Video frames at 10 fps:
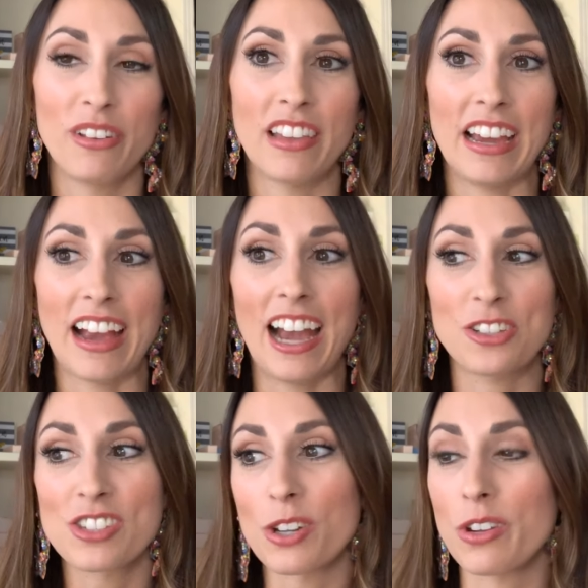And like, I
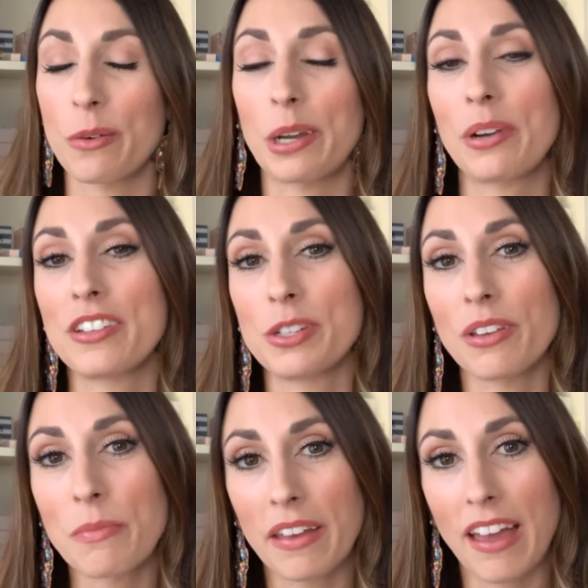just don't know what I want to do
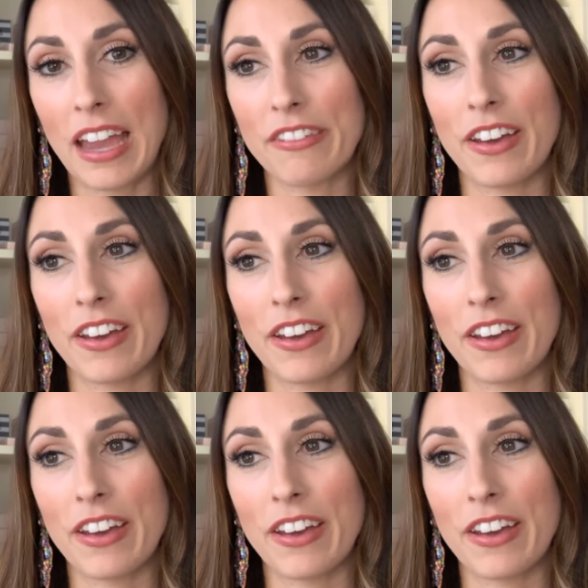with my life.